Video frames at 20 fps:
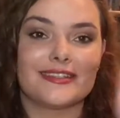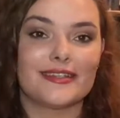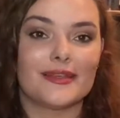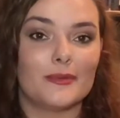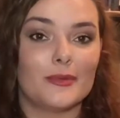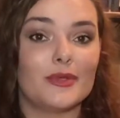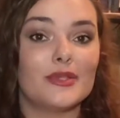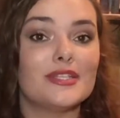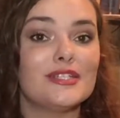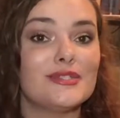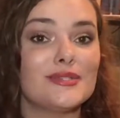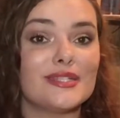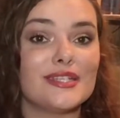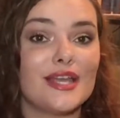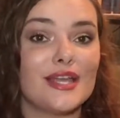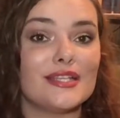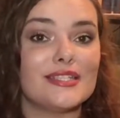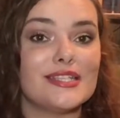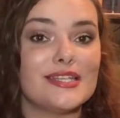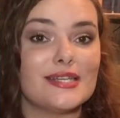I'm only doing
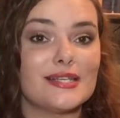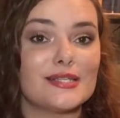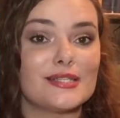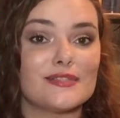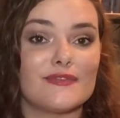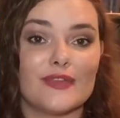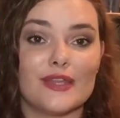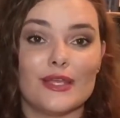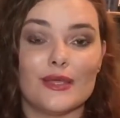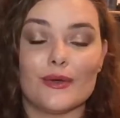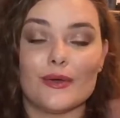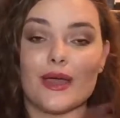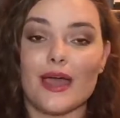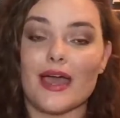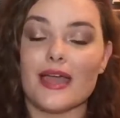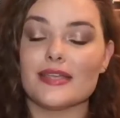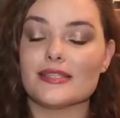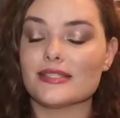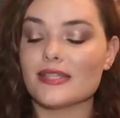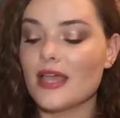19 in this video,
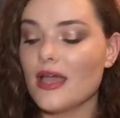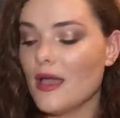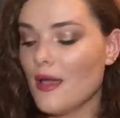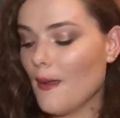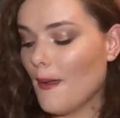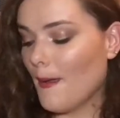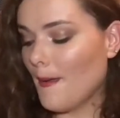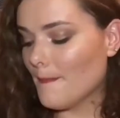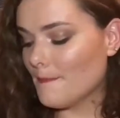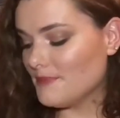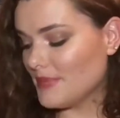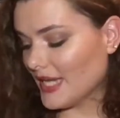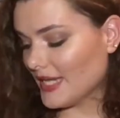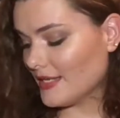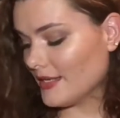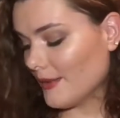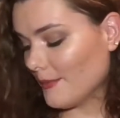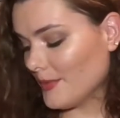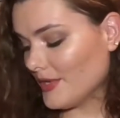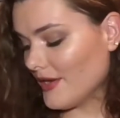guys. But
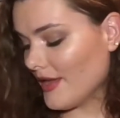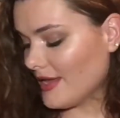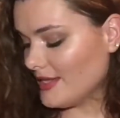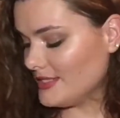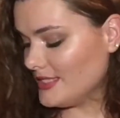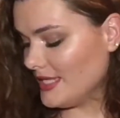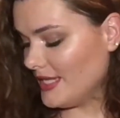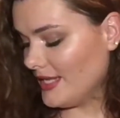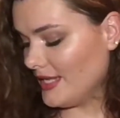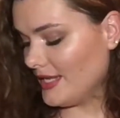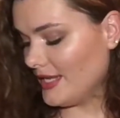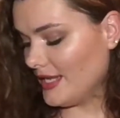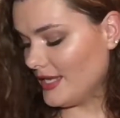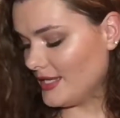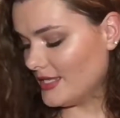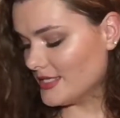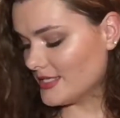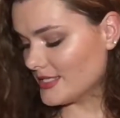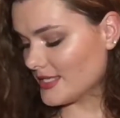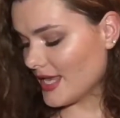number 19
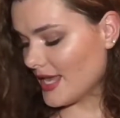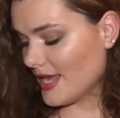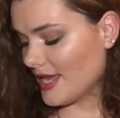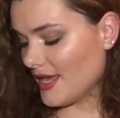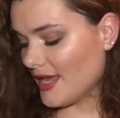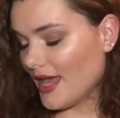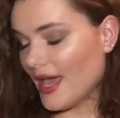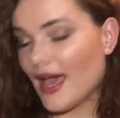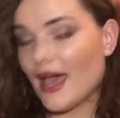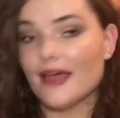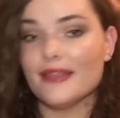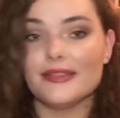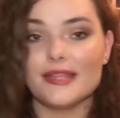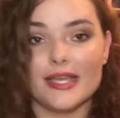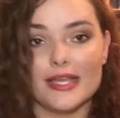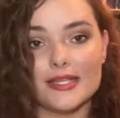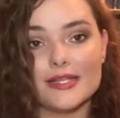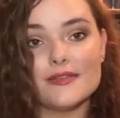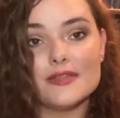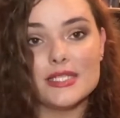is, at the
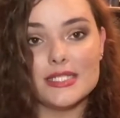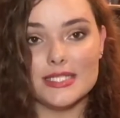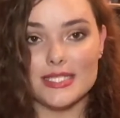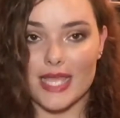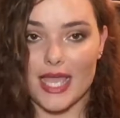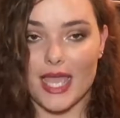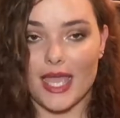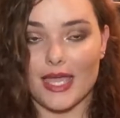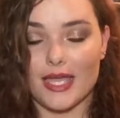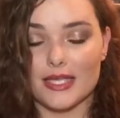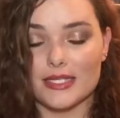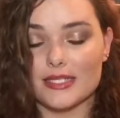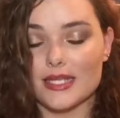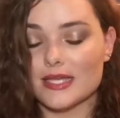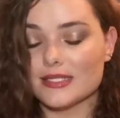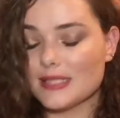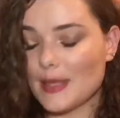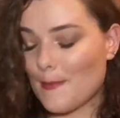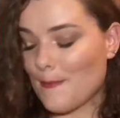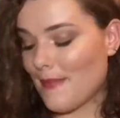end of the day, it
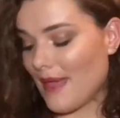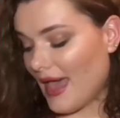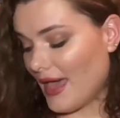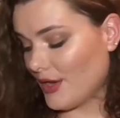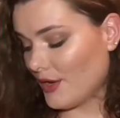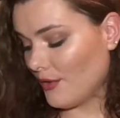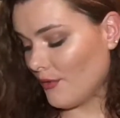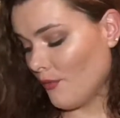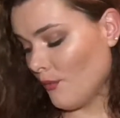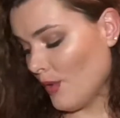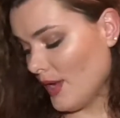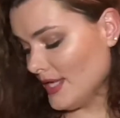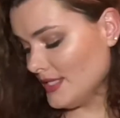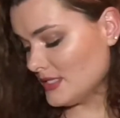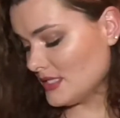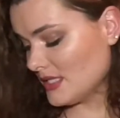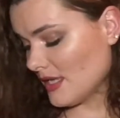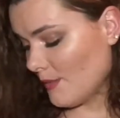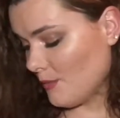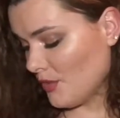doesn't matter what
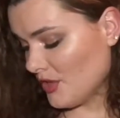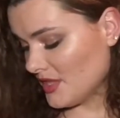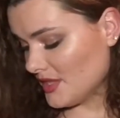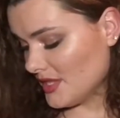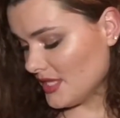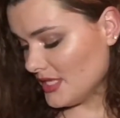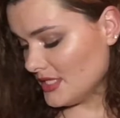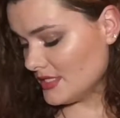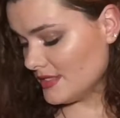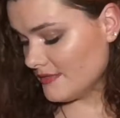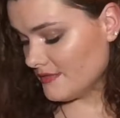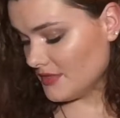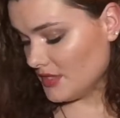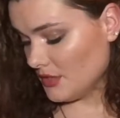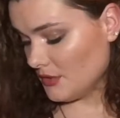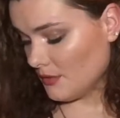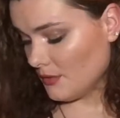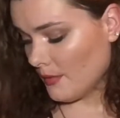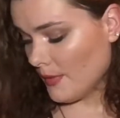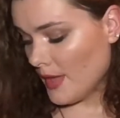someone thinks of
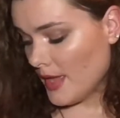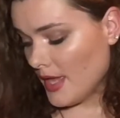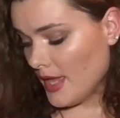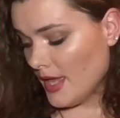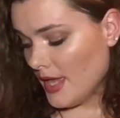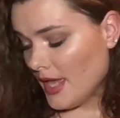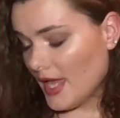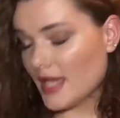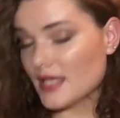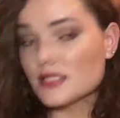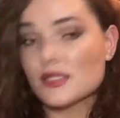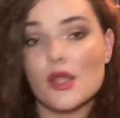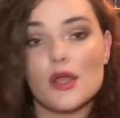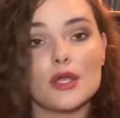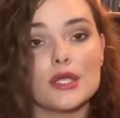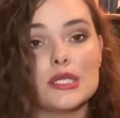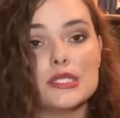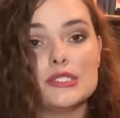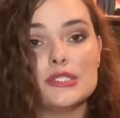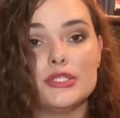you as
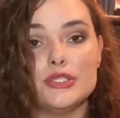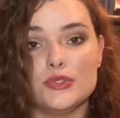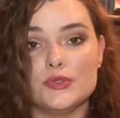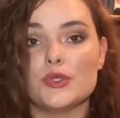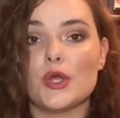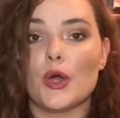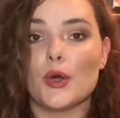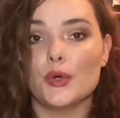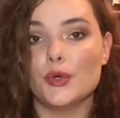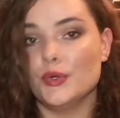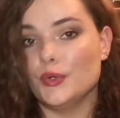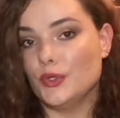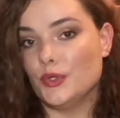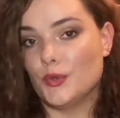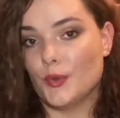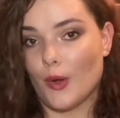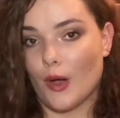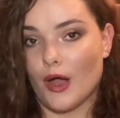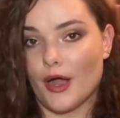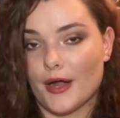long as you know who
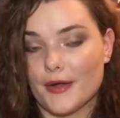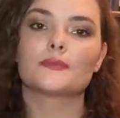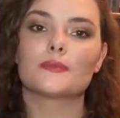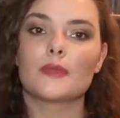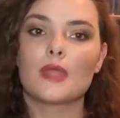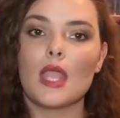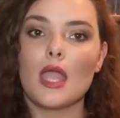you are.